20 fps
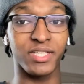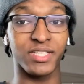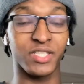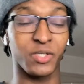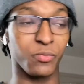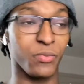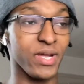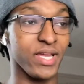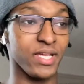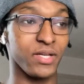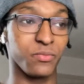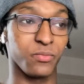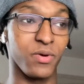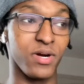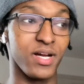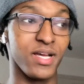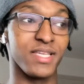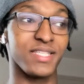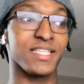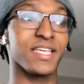the way it
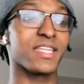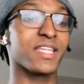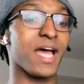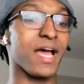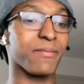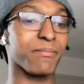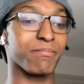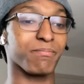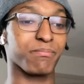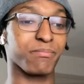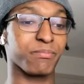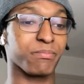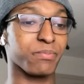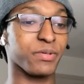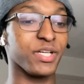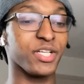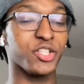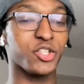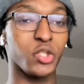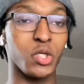was. And I'm
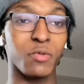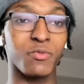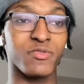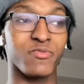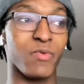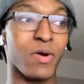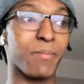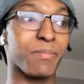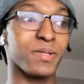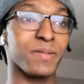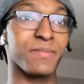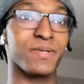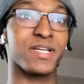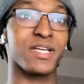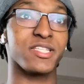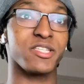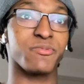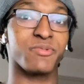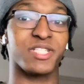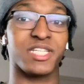pretty sure it was rumbling
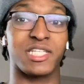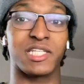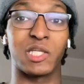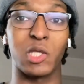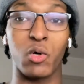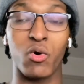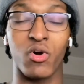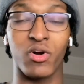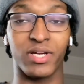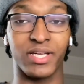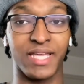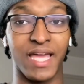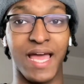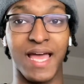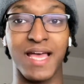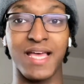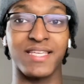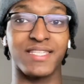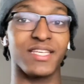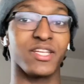because it was just low on
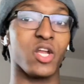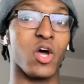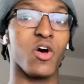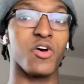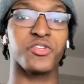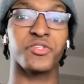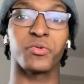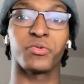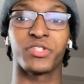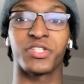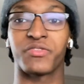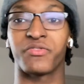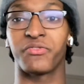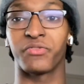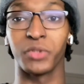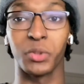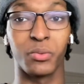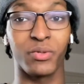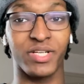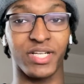gas and also just
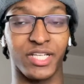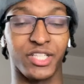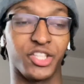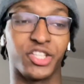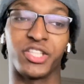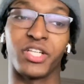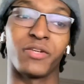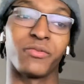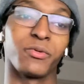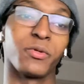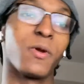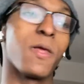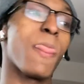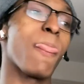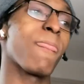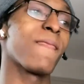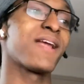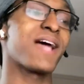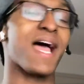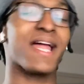fluid in general.
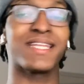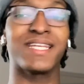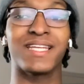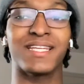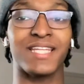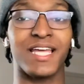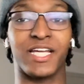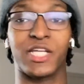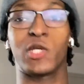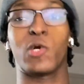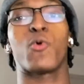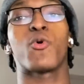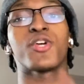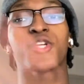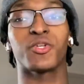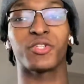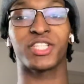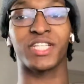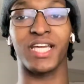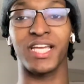I needed like an
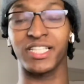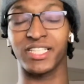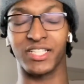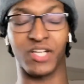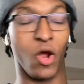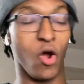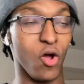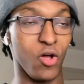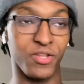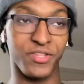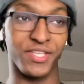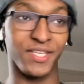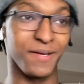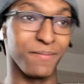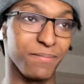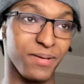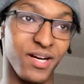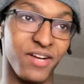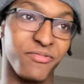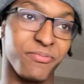oil change and all of the
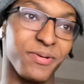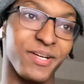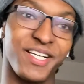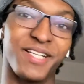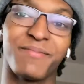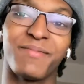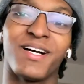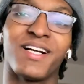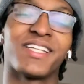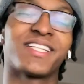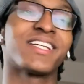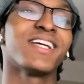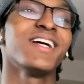above pretty much.